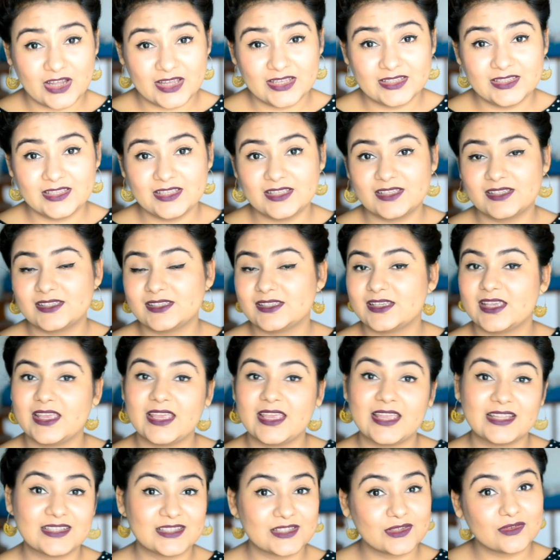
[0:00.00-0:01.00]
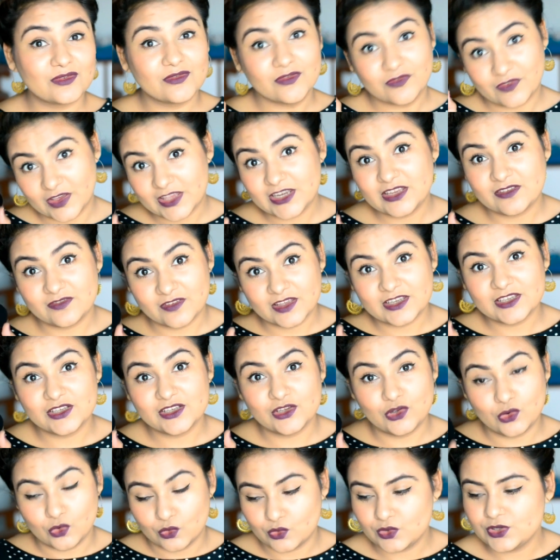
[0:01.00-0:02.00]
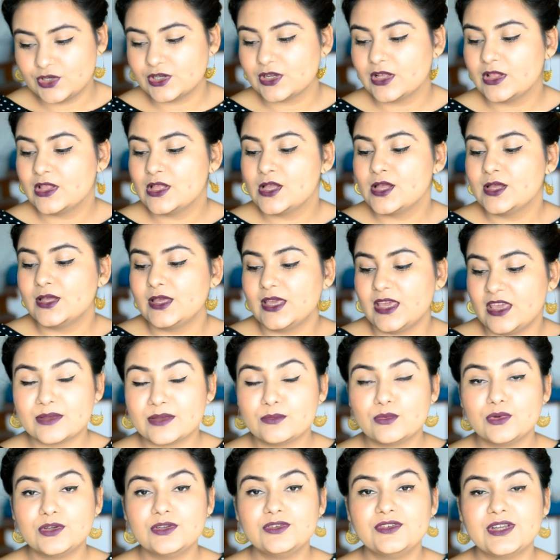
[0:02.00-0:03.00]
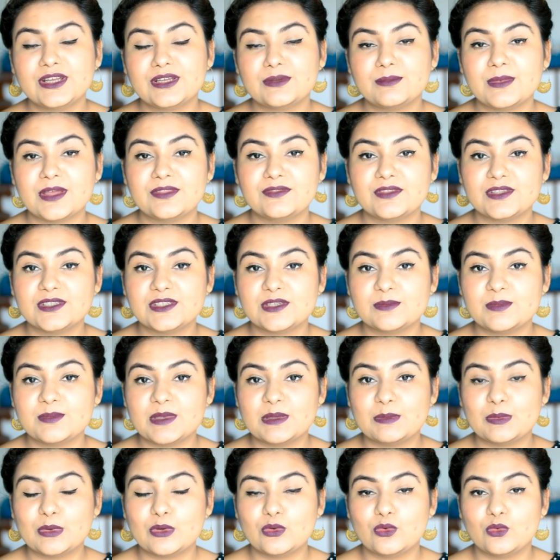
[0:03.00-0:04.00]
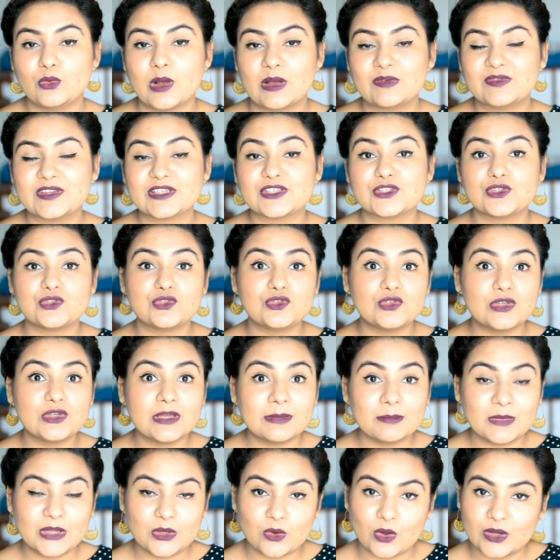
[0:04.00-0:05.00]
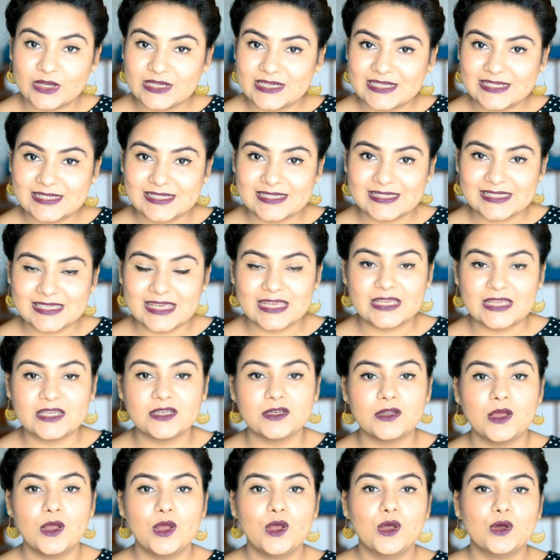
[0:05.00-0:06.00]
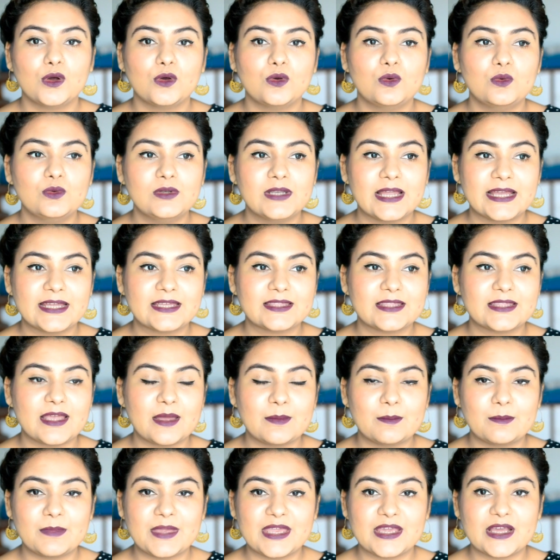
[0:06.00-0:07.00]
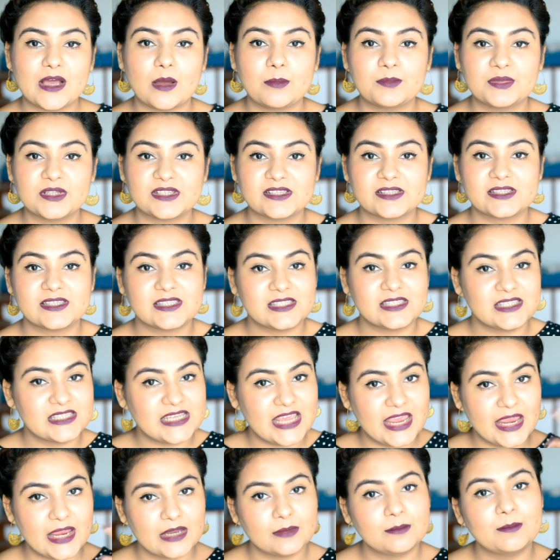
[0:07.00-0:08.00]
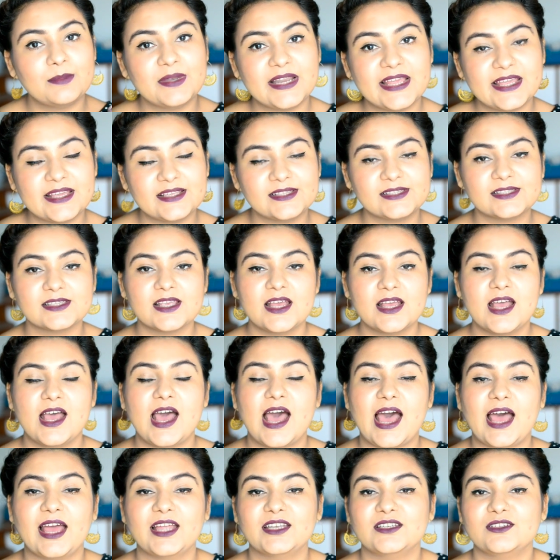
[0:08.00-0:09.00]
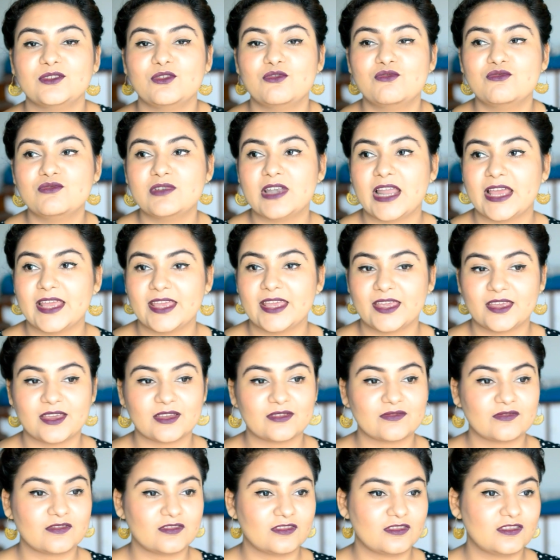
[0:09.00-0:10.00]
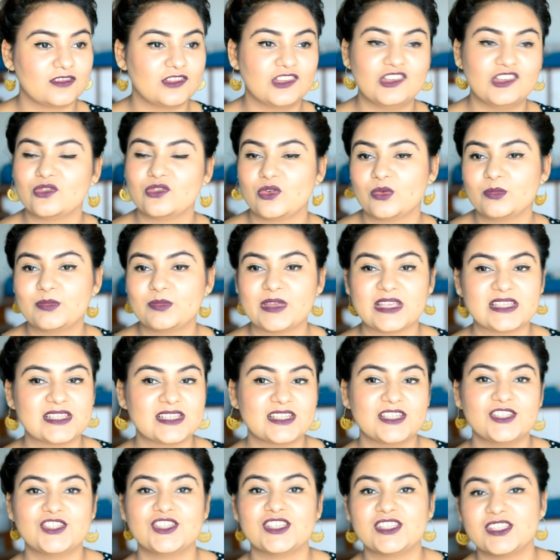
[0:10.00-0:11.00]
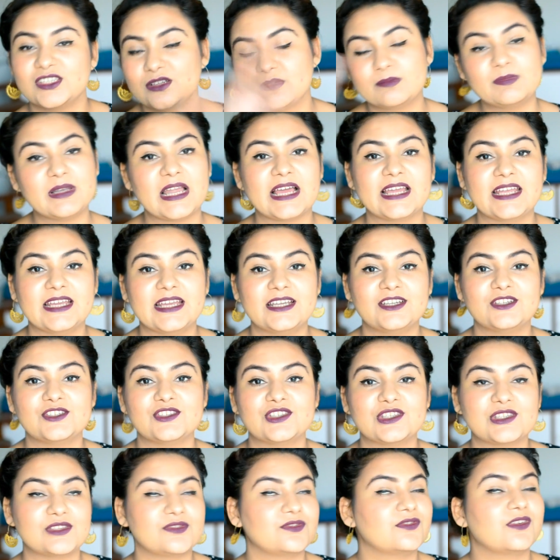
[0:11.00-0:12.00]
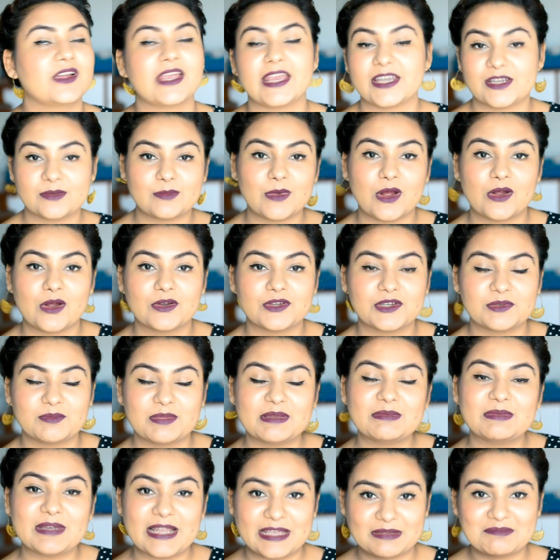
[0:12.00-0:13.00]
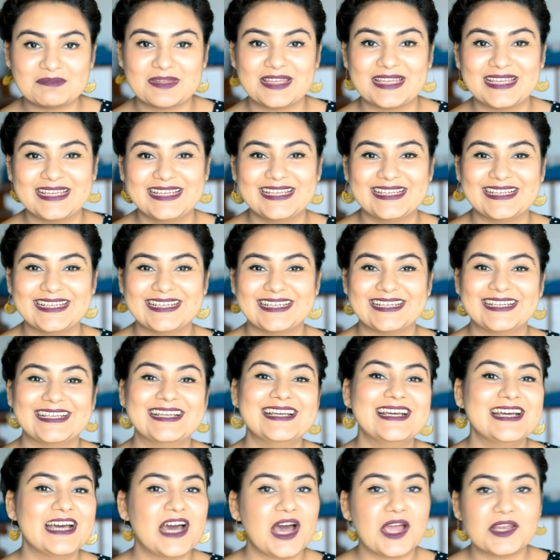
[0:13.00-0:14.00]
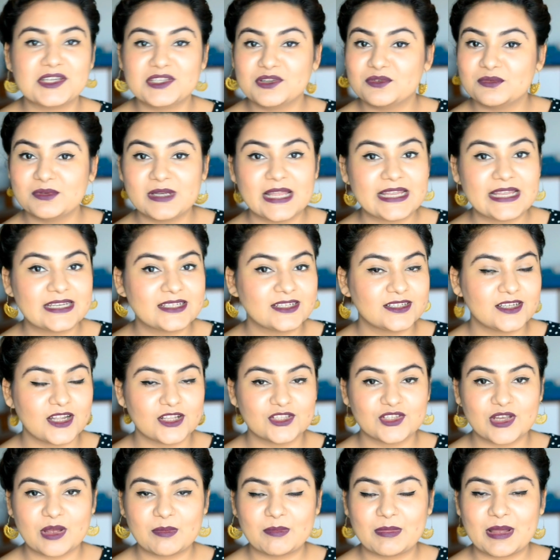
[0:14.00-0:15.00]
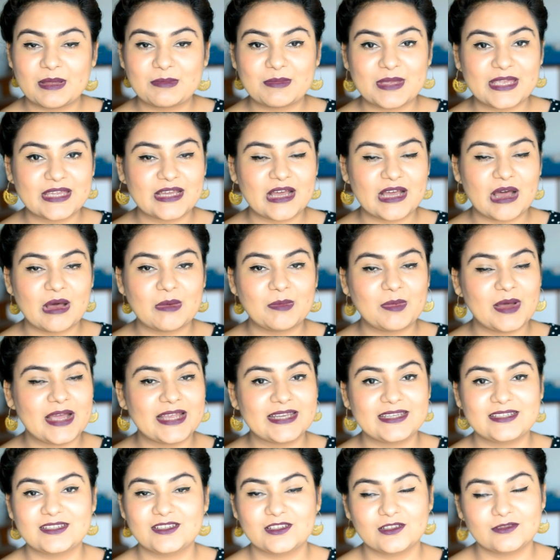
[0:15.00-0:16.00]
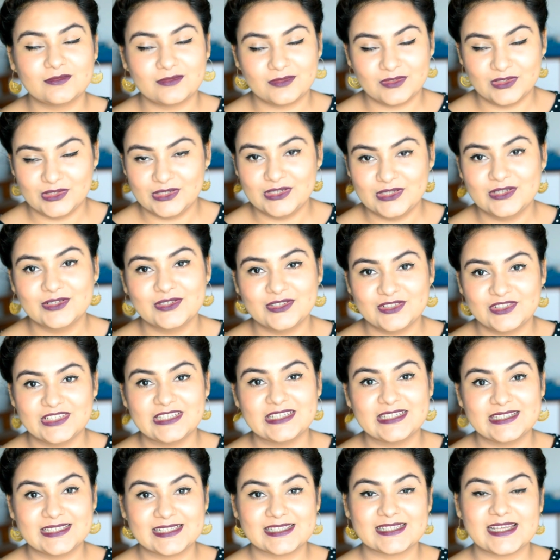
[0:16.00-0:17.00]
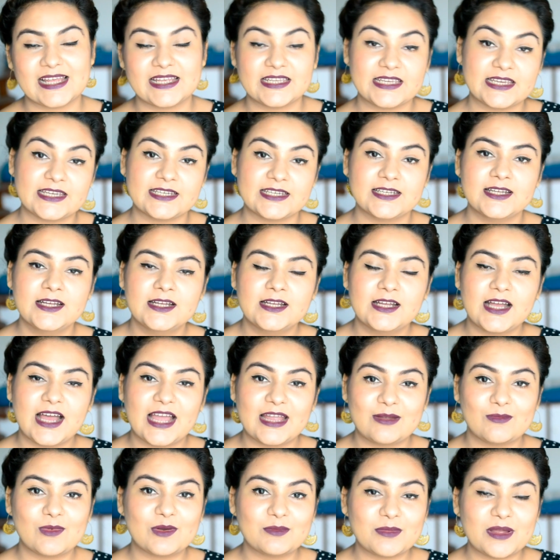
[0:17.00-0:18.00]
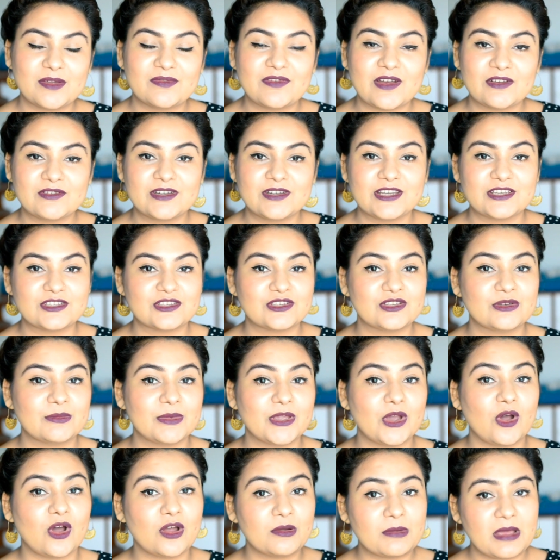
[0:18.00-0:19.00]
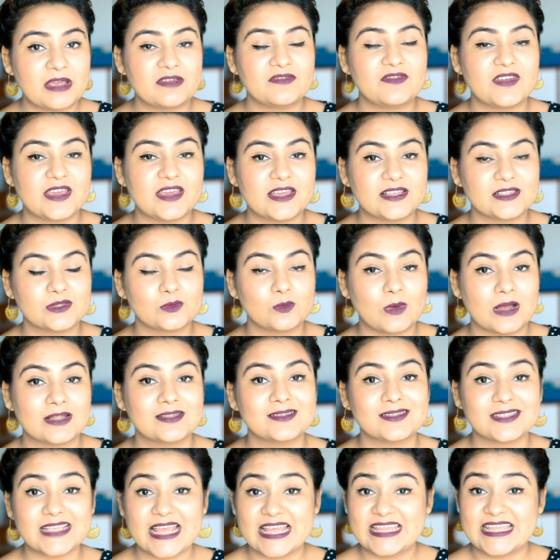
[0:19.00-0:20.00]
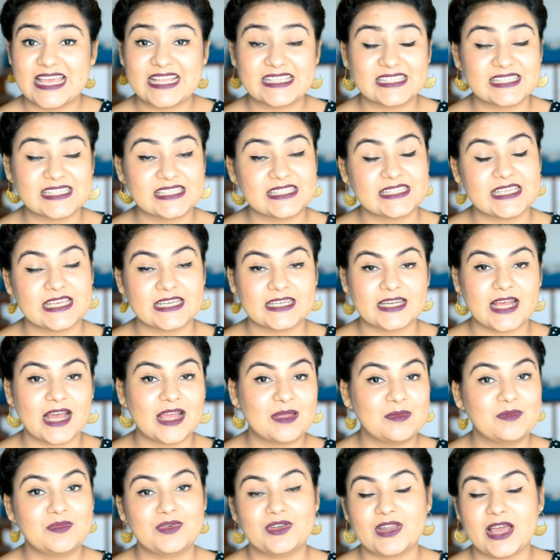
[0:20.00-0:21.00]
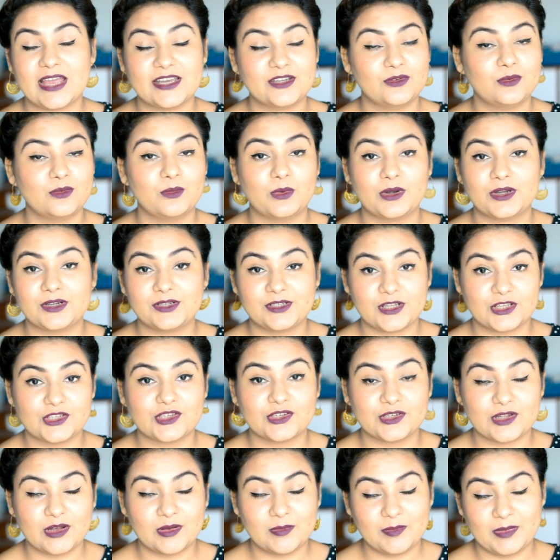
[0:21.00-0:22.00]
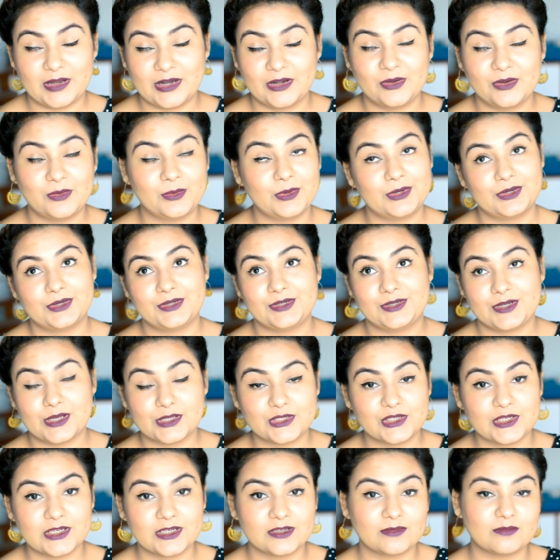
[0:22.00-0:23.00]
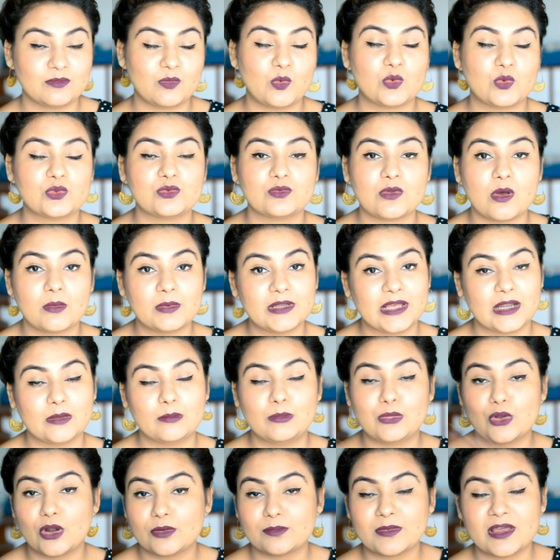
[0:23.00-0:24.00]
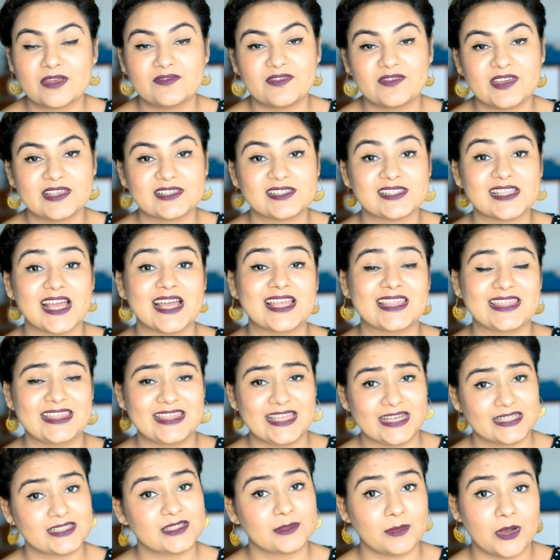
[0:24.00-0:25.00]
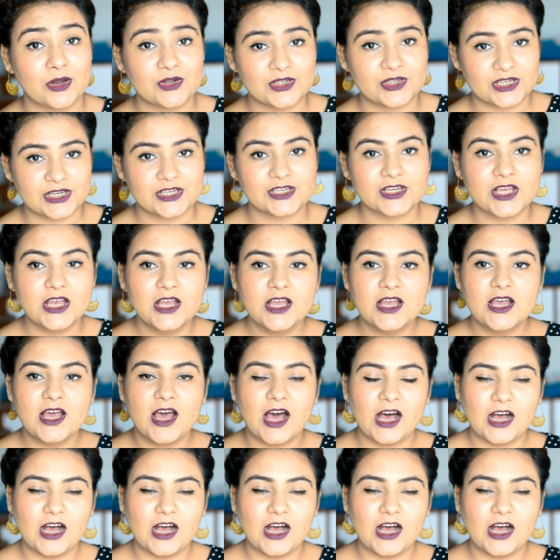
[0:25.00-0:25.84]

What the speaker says: try this. It's very, very good. I wouldn't recommend this to people who have extremely oily skin, who like their makeup to stay in place and who like, you know, basically just to apply it and just forget about it. People like me. I don't like to touch up my makeup. I really dislike it. I want my foundation to be on my face once and that's it. I don't want to touch it up. I don't want to touch it. Most probably I'll blot my face. That's about it.